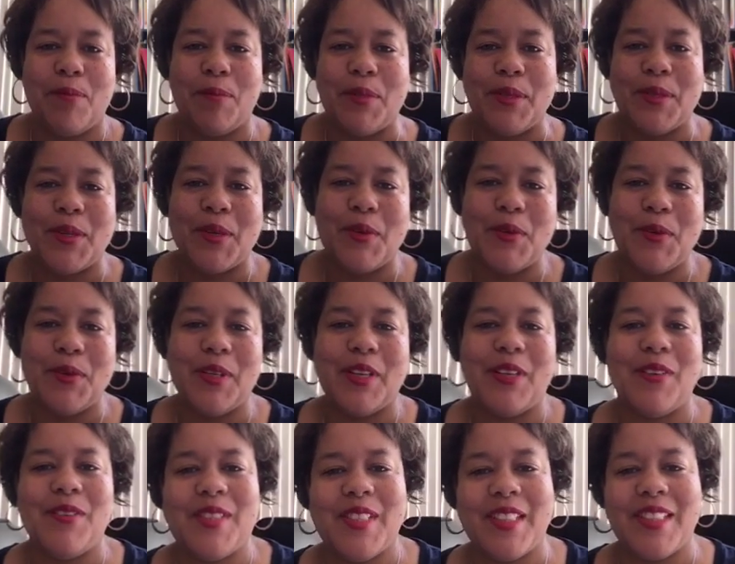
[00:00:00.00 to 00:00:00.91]
episode
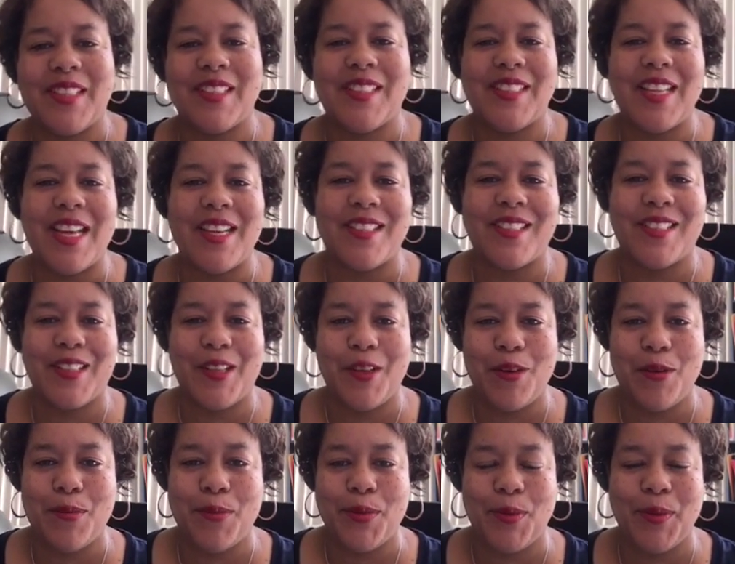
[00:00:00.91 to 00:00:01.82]
of Success
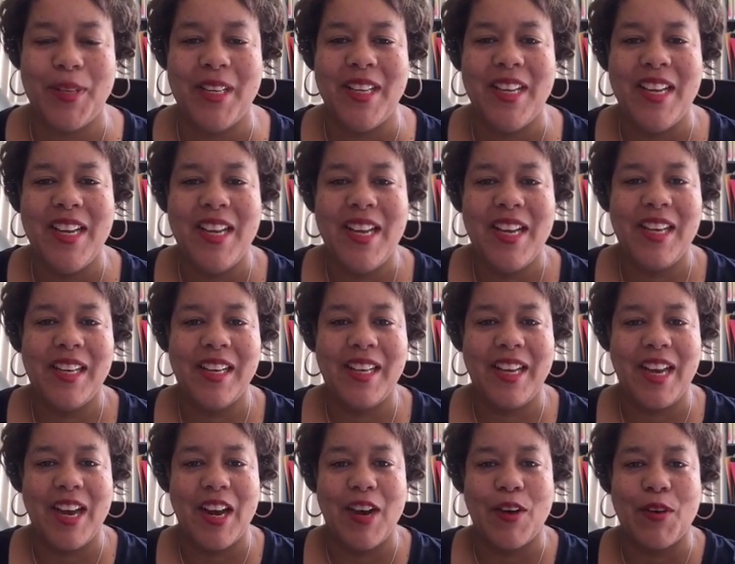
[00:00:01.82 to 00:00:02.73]
Scopes with
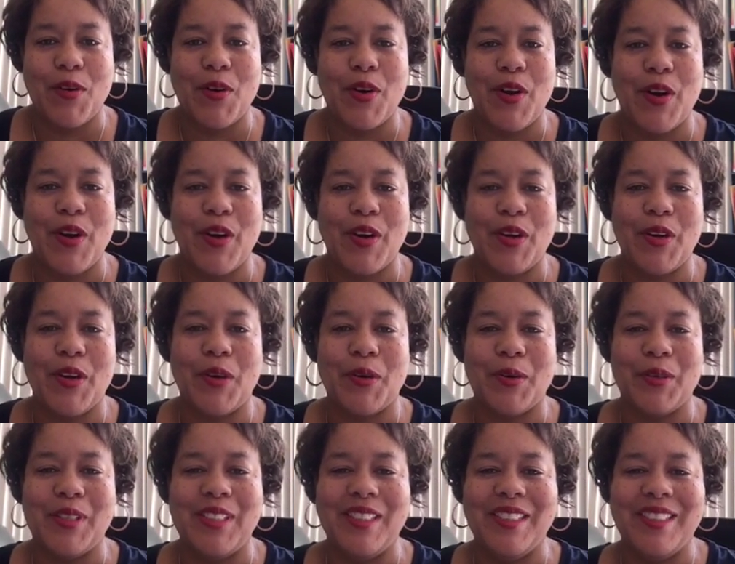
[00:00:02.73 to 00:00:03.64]
Carol R.
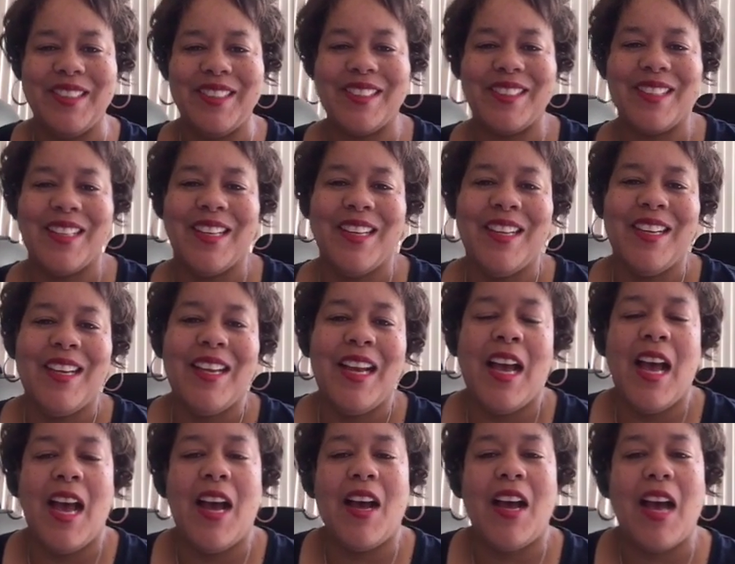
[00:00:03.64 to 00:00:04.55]
Owens.
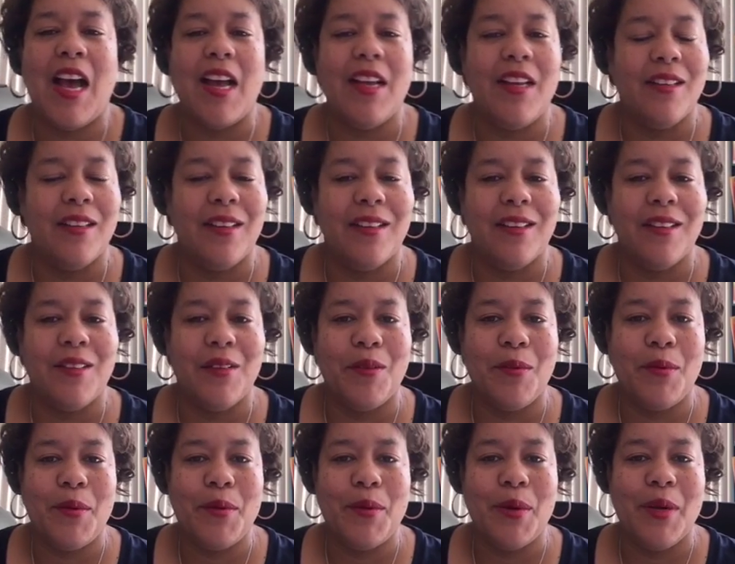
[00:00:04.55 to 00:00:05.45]

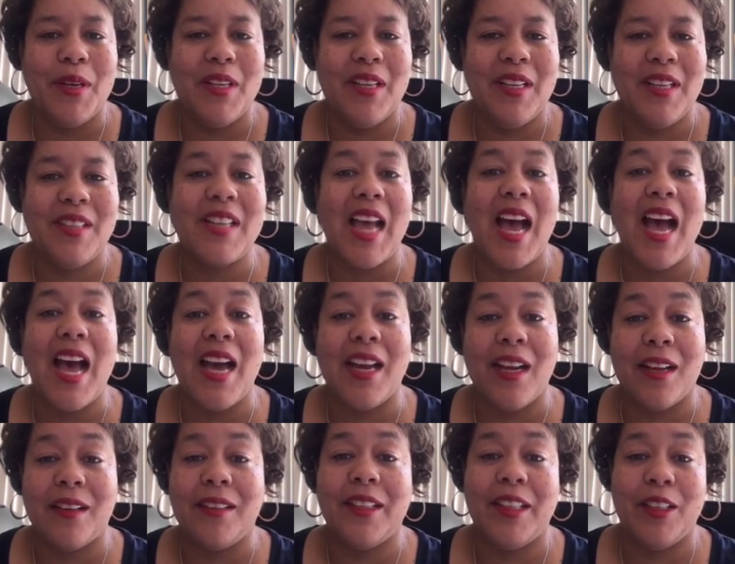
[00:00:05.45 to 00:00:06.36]
Ooh, it's hot
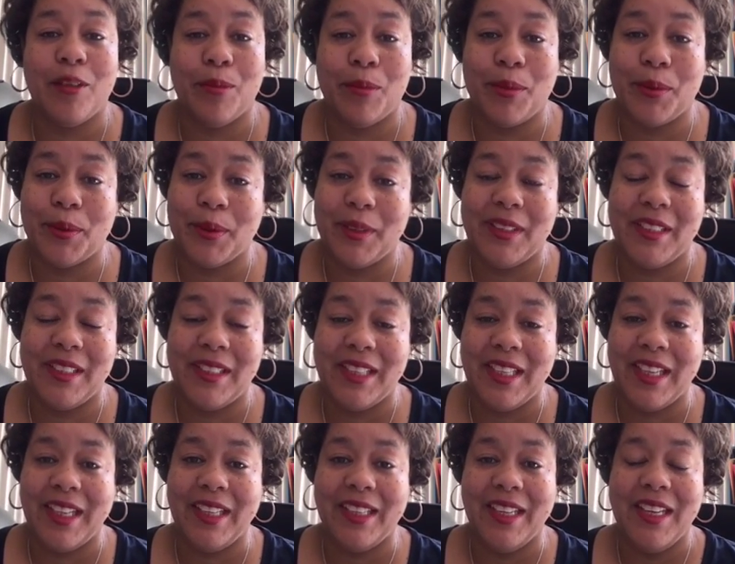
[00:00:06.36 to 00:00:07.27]
out there, boy,
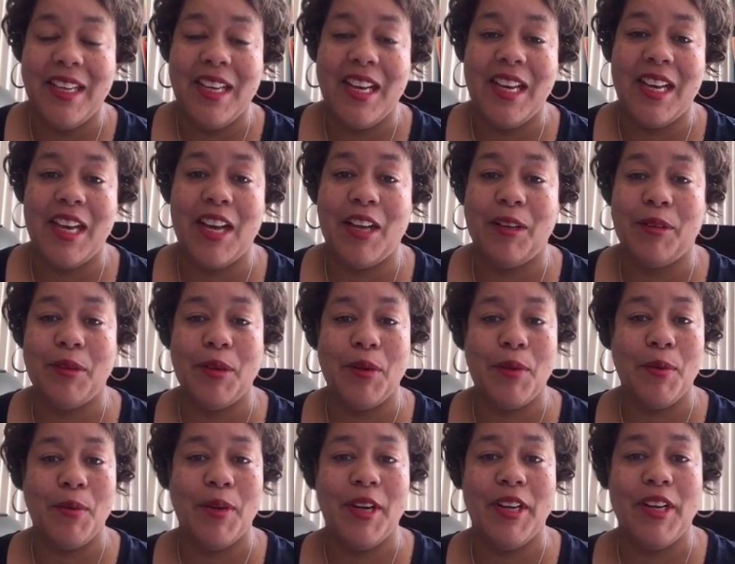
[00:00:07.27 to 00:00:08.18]
today. I don't
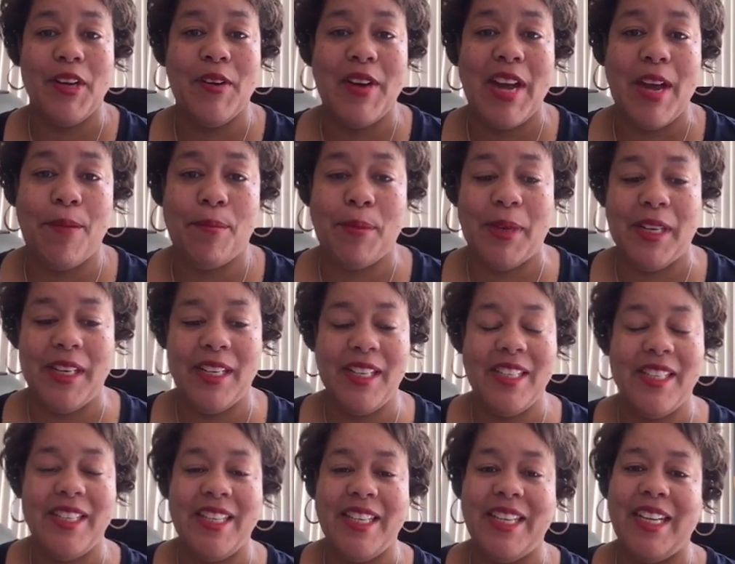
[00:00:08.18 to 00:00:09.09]
know where you're at, but in
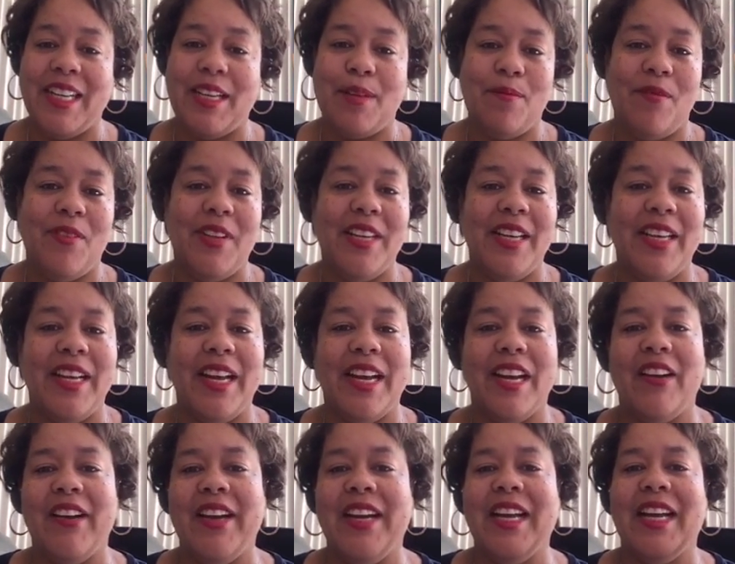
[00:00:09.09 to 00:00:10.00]
the DMV
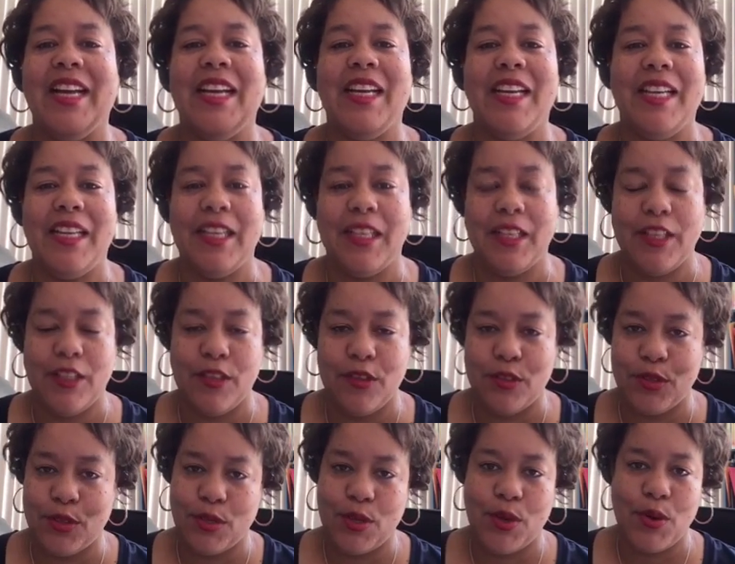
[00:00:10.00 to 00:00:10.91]
area, it
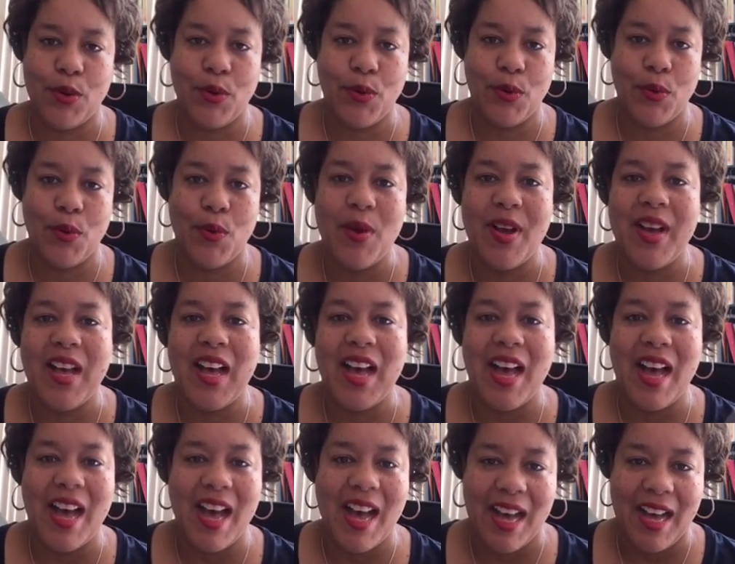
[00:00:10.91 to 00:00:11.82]
is so
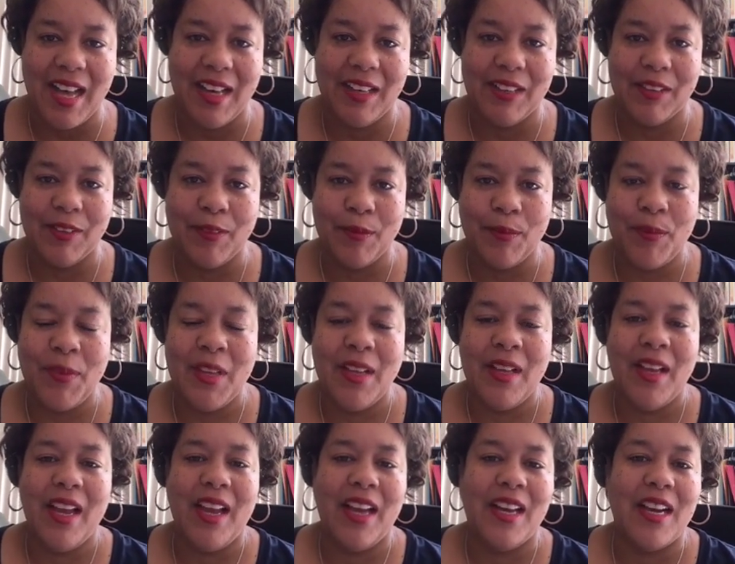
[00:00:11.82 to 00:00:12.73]
hot.
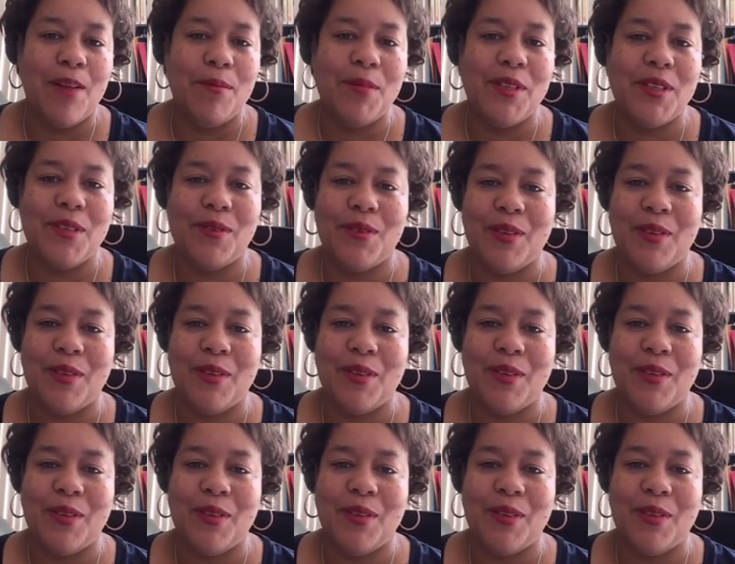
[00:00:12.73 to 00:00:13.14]
And I'm